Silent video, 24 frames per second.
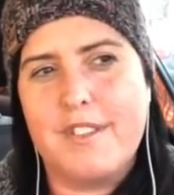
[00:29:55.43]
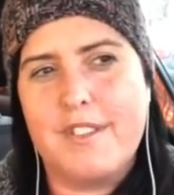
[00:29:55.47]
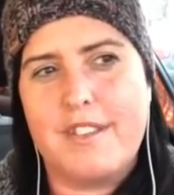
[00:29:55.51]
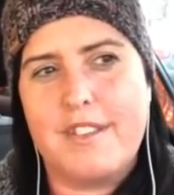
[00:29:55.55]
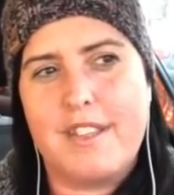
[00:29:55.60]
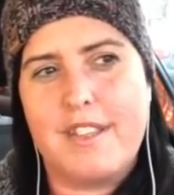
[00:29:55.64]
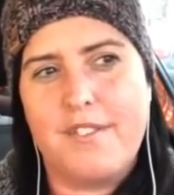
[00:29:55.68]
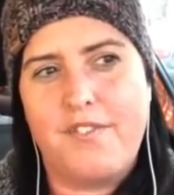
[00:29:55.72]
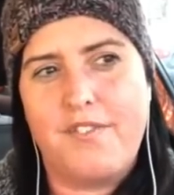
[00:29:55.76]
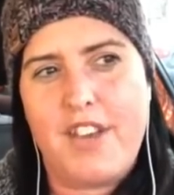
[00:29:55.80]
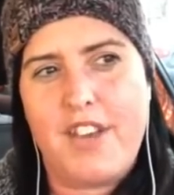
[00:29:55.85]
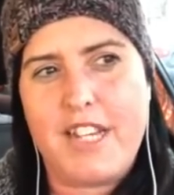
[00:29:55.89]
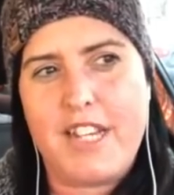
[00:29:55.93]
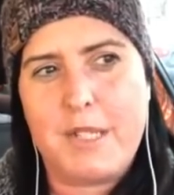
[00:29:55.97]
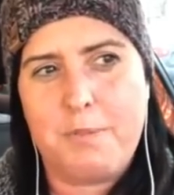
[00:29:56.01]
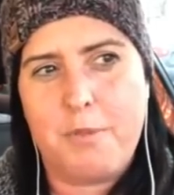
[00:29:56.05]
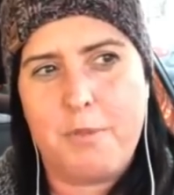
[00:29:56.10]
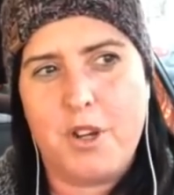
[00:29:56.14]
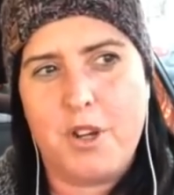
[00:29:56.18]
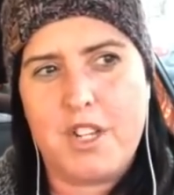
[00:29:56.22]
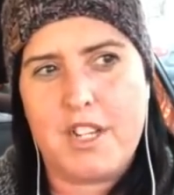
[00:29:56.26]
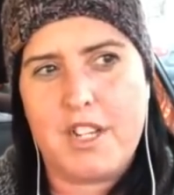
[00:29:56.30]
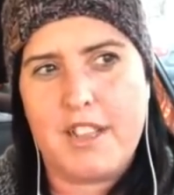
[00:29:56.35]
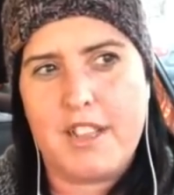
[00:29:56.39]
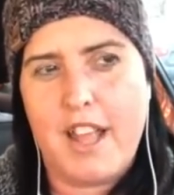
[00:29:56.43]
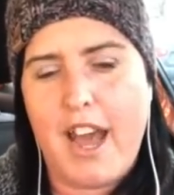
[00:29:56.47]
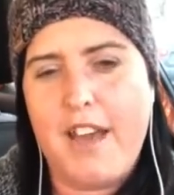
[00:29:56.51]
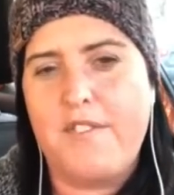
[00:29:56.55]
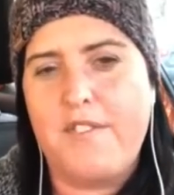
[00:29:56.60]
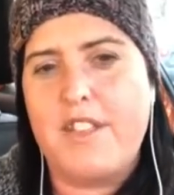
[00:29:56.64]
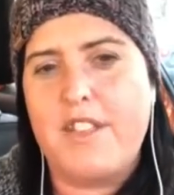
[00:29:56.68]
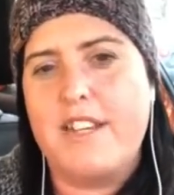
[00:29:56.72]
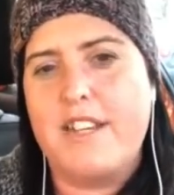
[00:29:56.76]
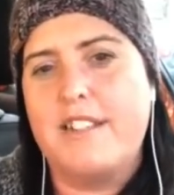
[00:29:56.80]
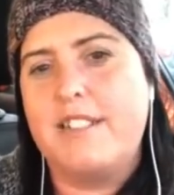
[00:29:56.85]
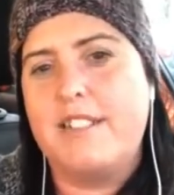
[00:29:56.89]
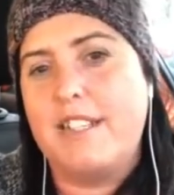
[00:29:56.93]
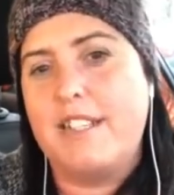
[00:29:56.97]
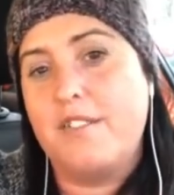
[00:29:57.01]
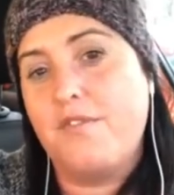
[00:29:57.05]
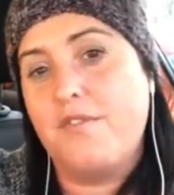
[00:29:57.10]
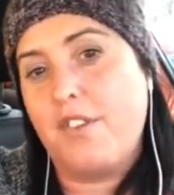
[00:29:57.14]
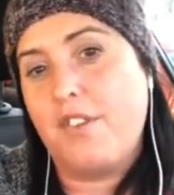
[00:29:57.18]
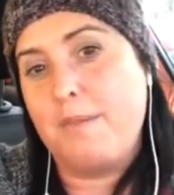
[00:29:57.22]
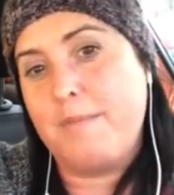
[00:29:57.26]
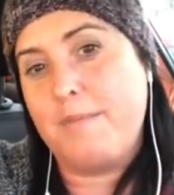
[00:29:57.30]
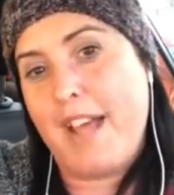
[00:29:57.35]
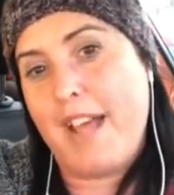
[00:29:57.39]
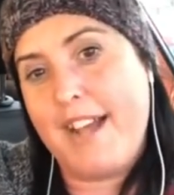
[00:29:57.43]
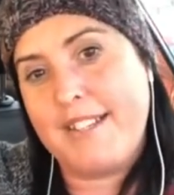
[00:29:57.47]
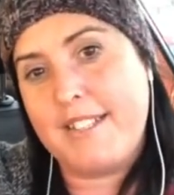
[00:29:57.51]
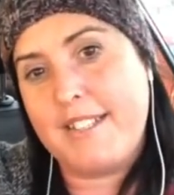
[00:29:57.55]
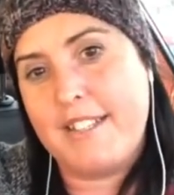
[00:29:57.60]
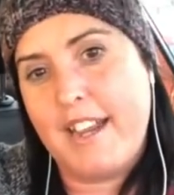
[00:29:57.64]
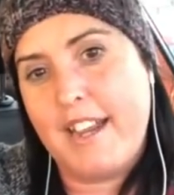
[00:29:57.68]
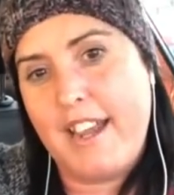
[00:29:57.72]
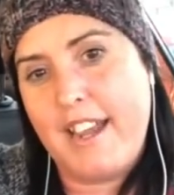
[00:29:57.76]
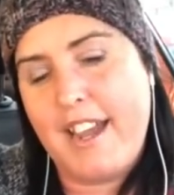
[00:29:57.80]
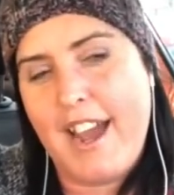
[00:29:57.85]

the Facebook Live that I did from last night,